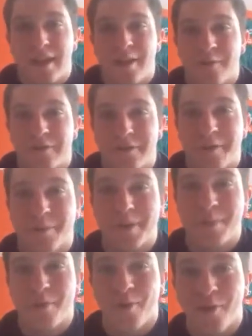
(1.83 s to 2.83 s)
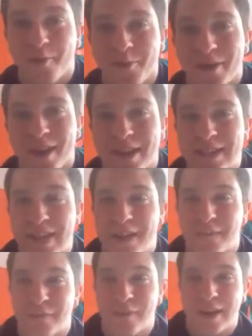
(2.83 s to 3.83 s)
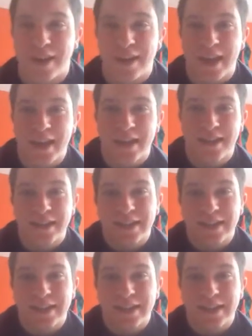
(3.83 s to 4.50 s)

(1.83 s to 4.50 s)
Hey, what's up, people? Hope you guys have a great day.